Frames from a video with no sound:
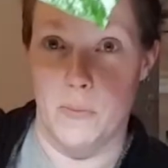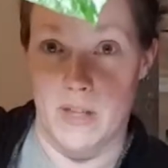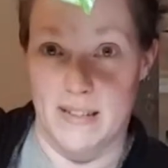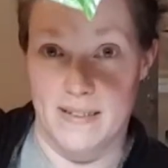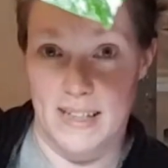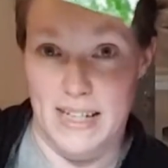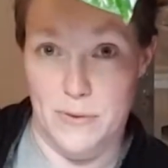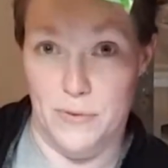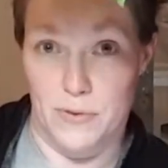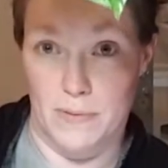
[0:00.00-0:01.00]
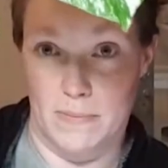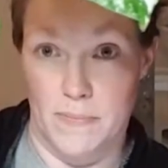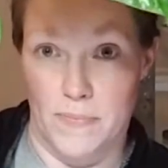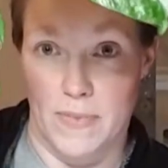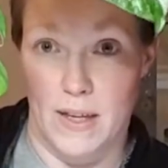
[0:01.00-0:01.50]
this leaf
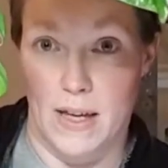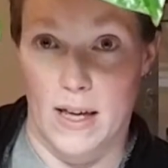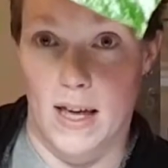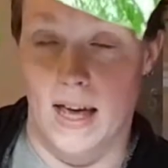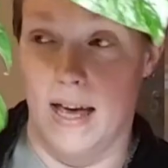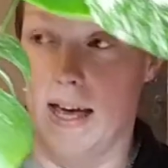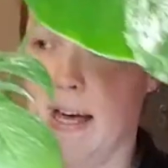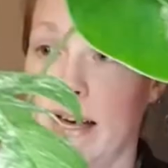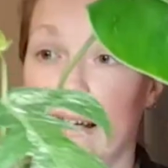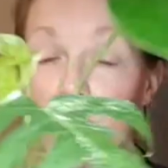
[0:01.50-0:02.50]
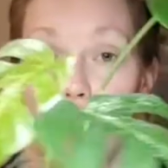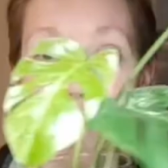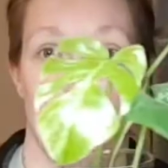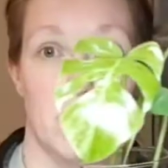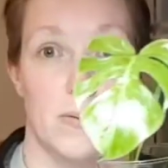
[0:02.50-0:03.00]

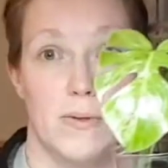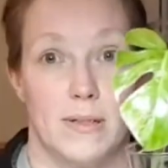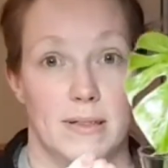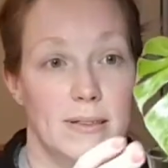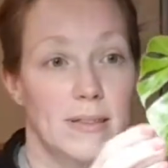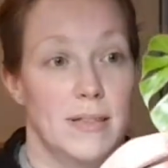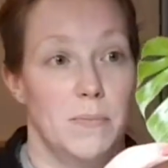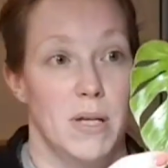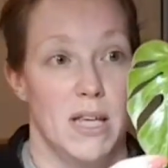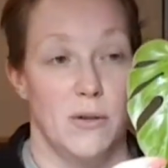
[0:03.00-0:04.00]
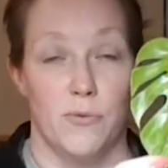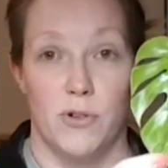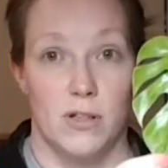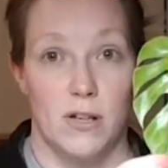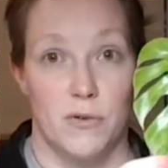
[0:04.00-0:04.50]
to being
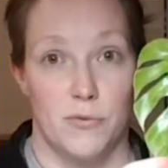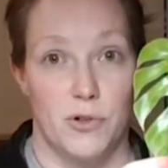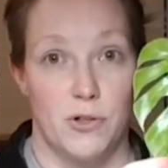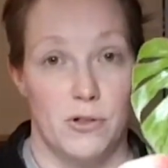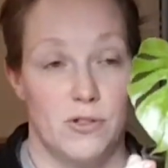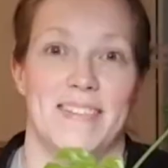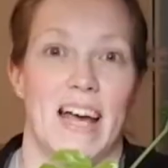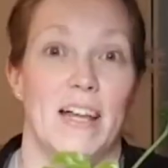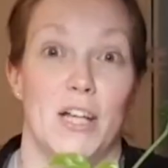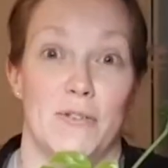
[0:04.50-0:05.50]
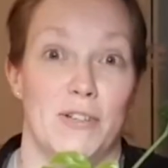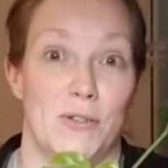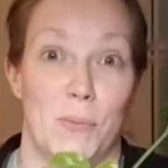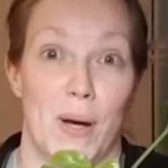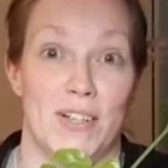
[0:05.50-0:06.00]
fully unfurled. I love it
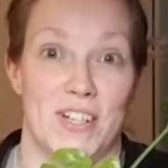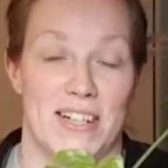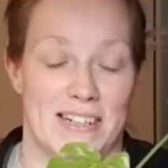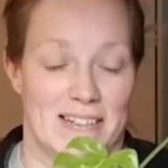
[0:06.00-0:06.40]
so much.